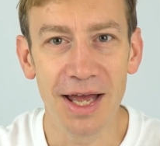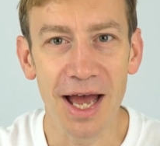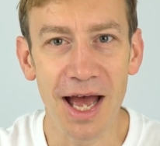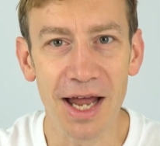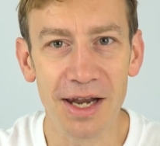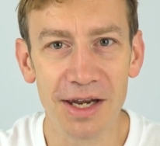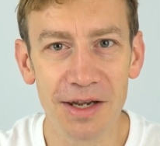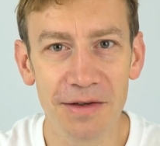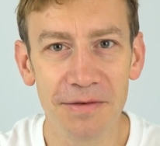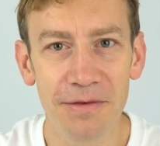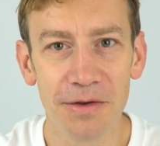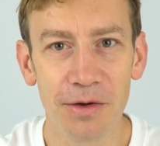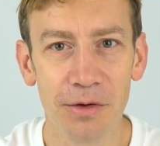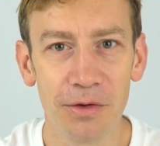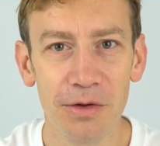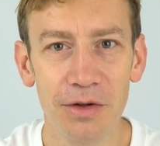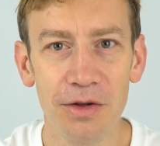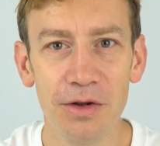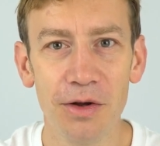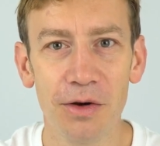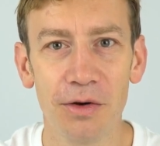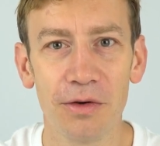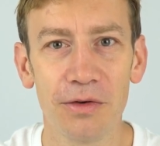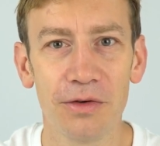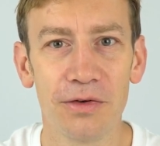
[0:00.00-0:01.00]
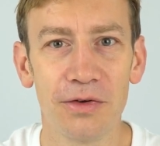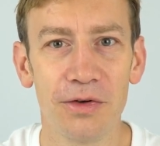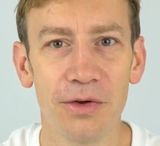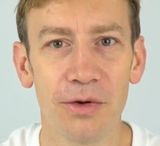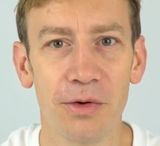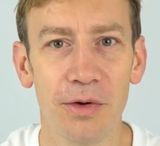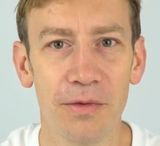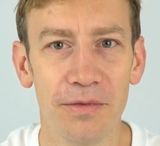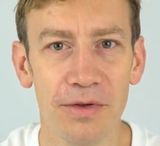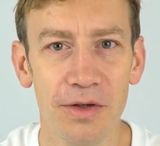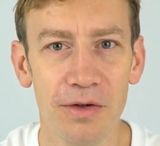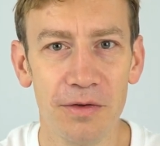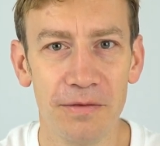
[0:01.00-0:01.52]
And if you're not
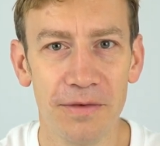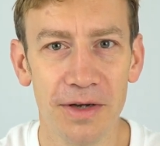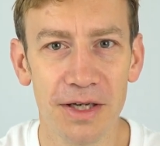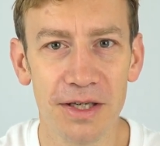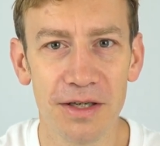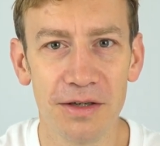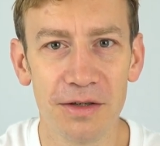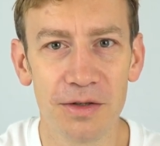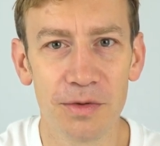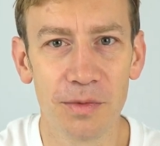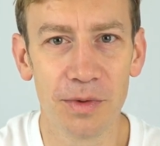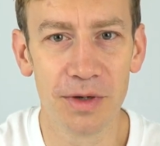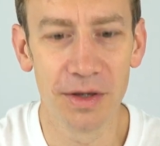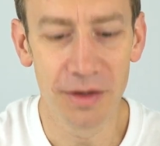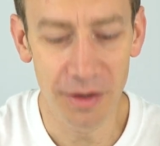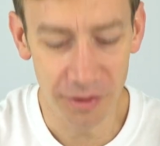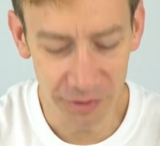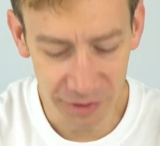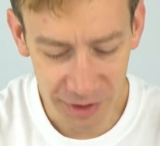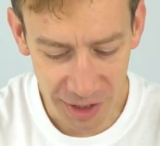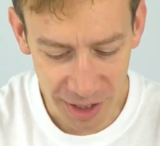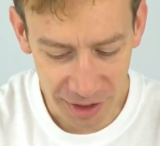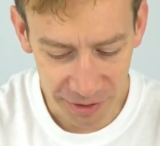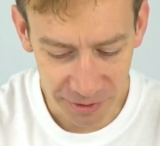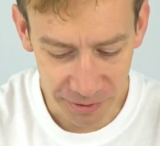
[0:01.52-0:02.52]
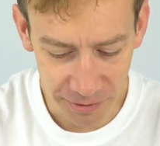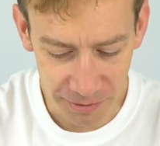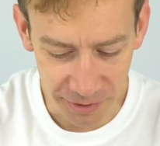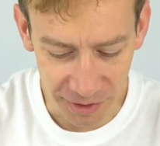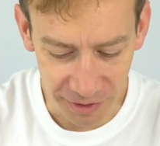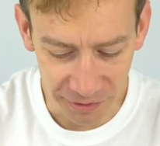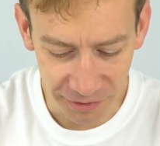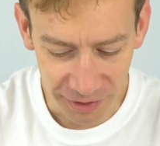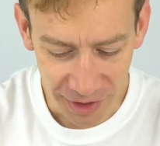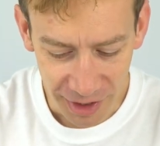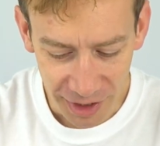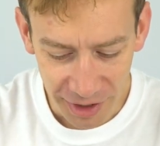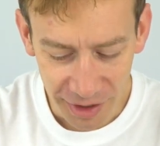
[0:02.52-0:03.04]
sure if you fit into one of those
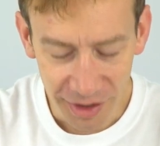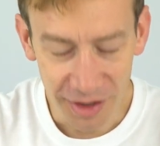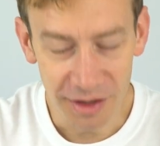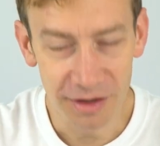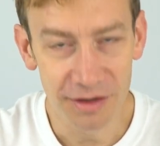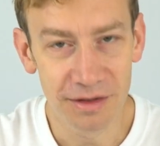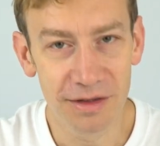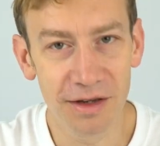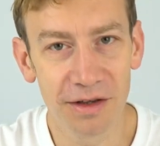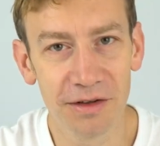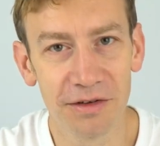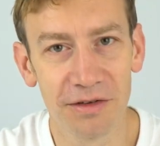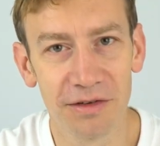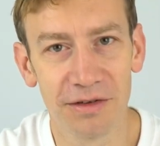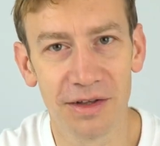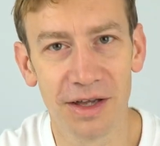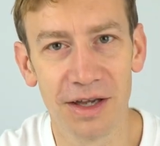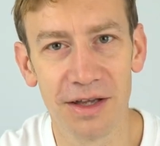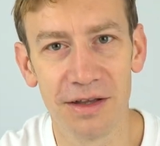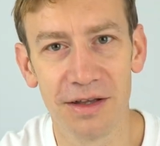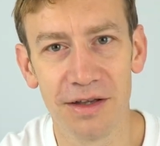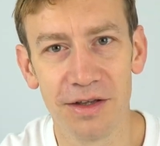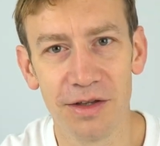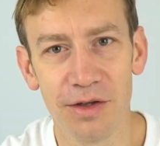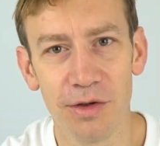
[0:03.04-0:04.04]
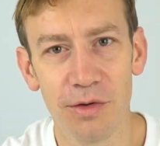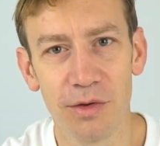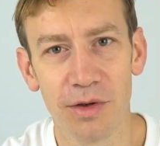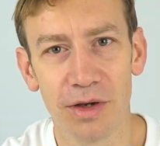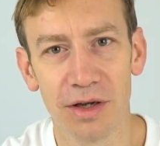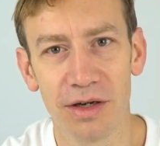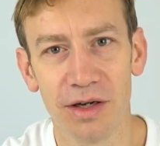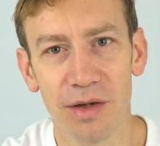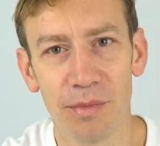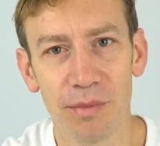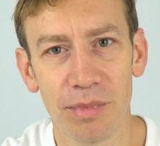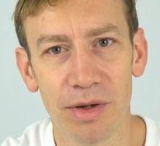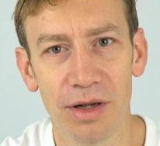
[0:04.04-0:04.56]
categories, it does say that you
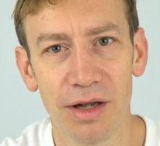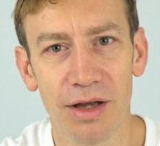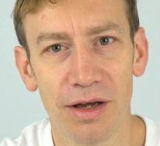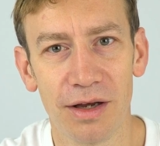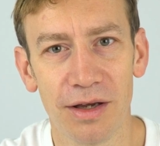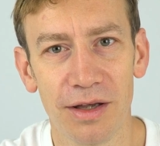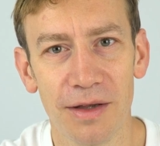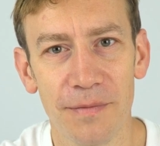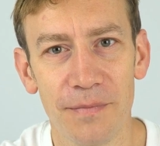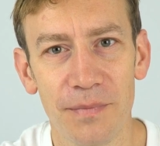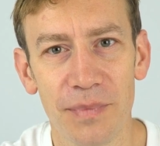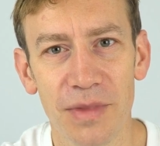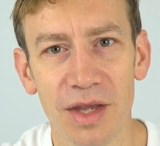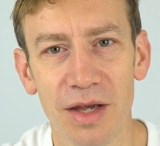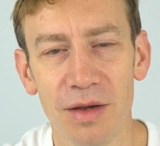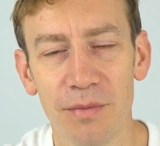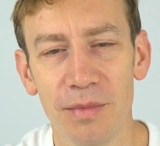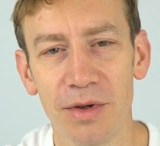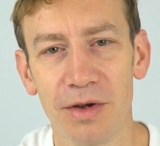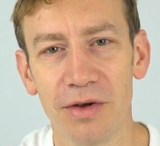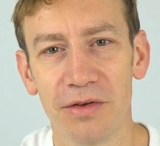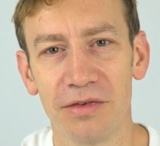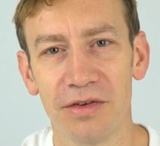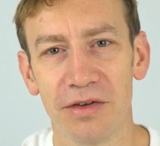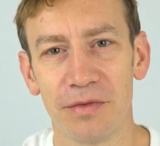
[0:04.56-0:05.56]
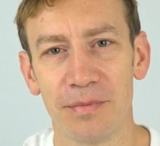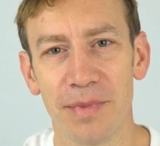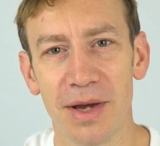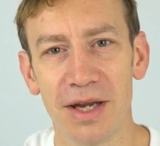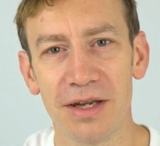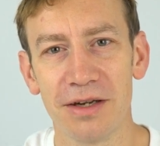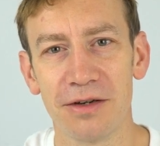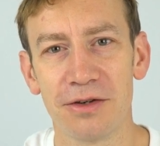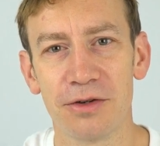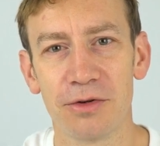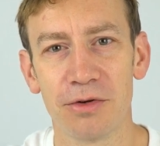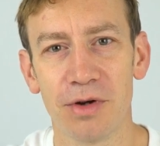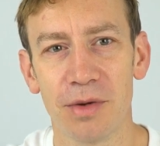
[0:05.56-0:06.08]
can apply, because it's
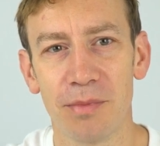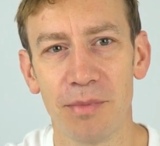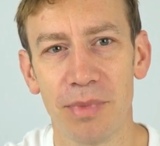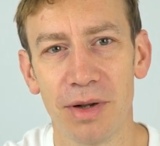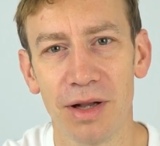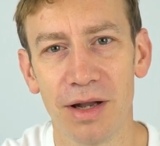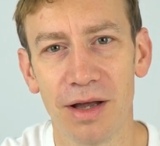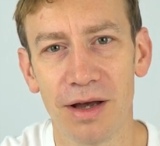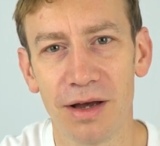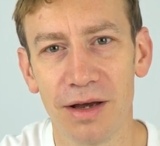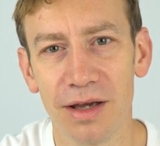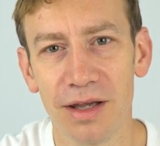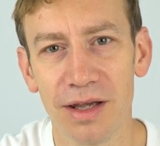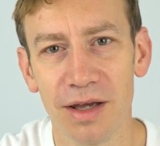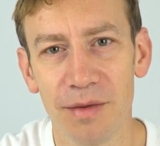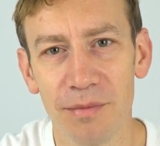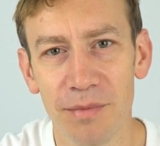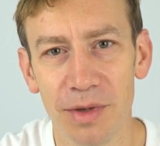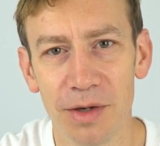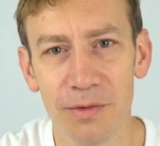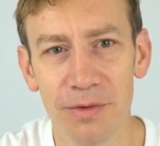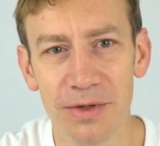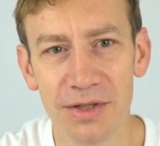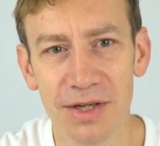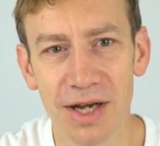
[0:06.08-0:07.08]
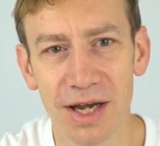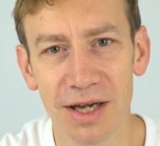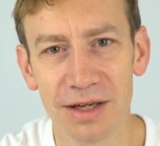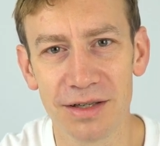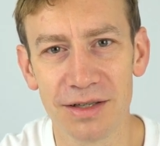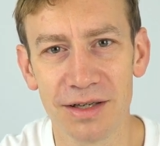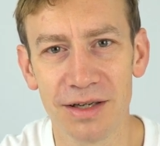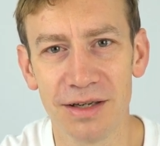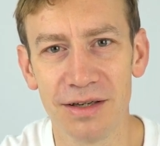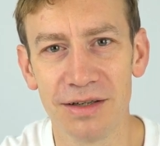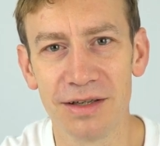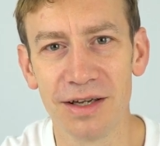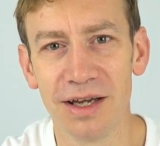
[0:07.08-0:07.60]
better to apply and be
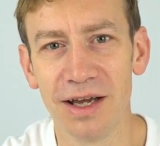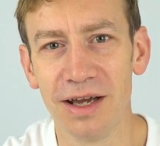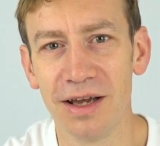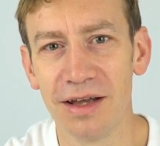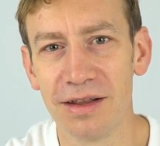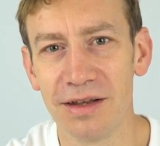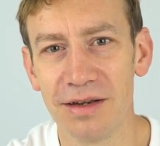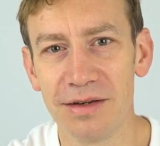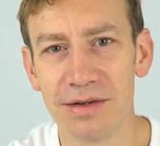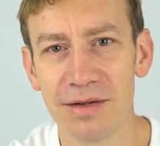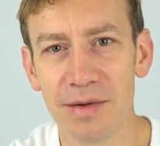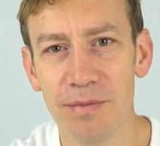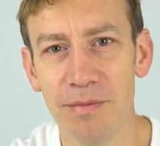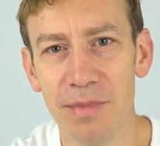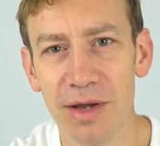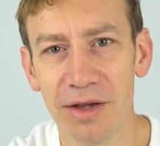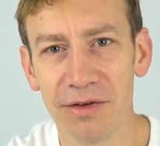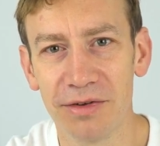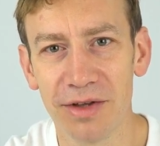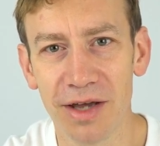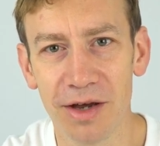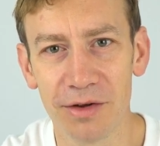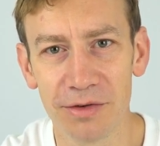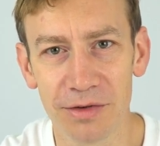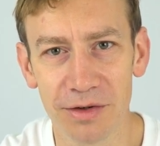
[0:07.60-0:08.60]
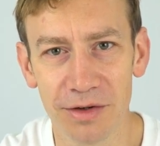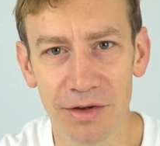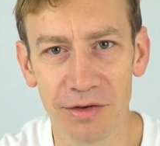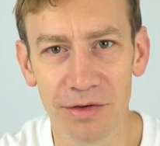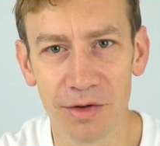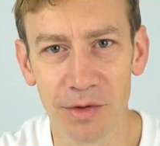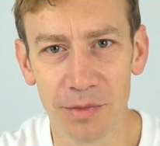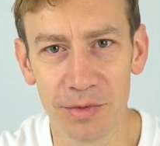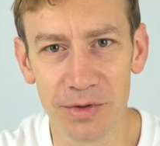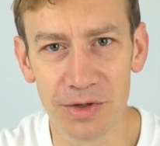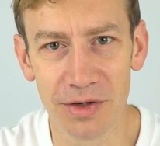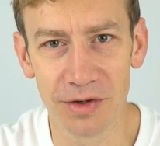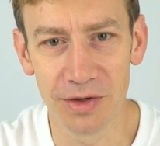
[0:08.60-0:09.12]
rejected than to miss out on this
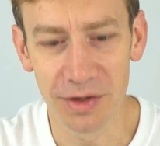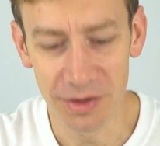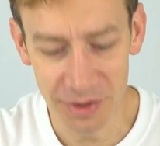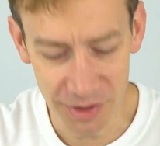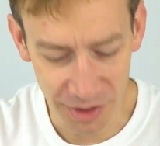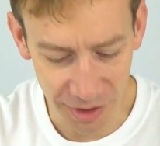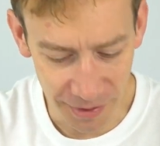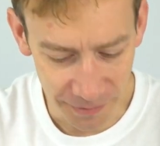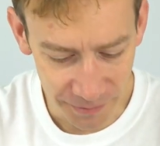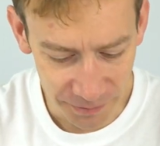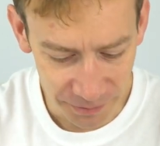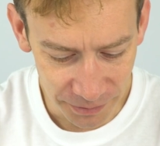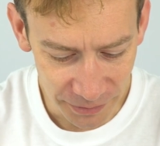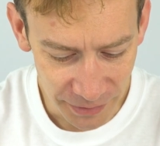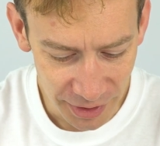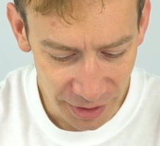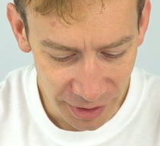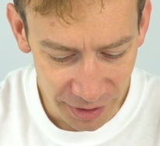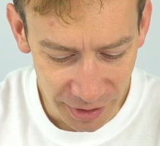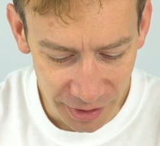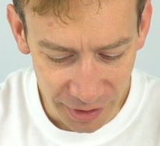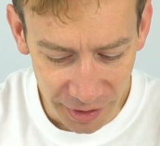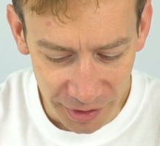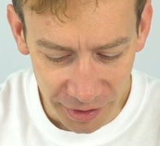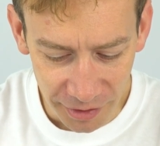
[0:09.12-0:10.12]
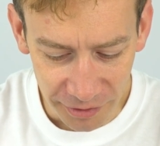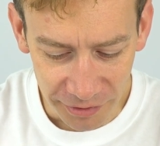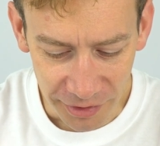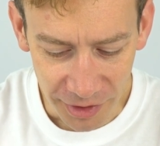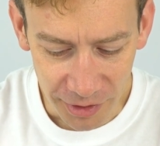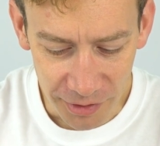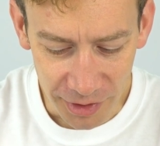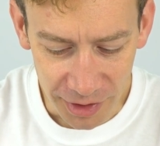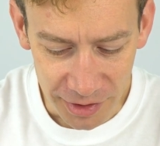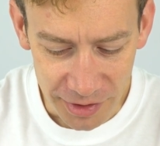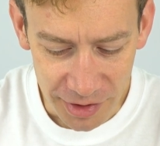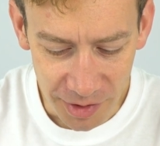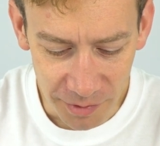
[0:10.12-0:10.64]
opportunity. So
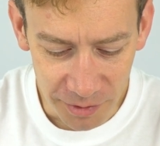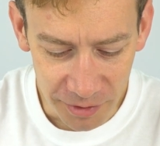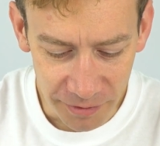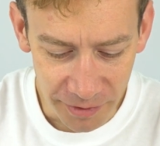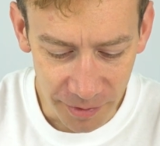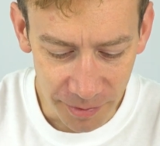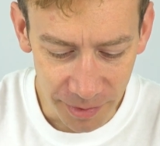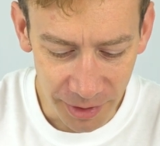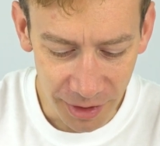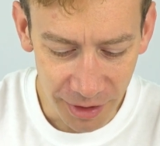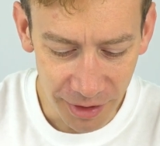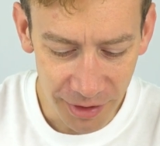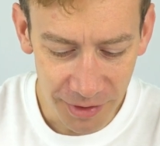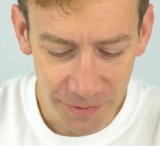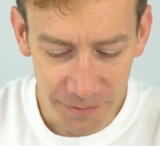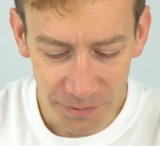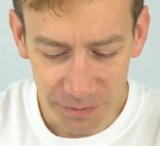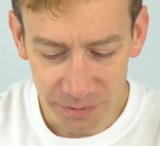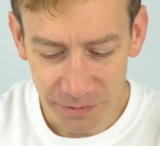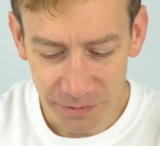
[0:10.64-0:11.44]
in terms of applying,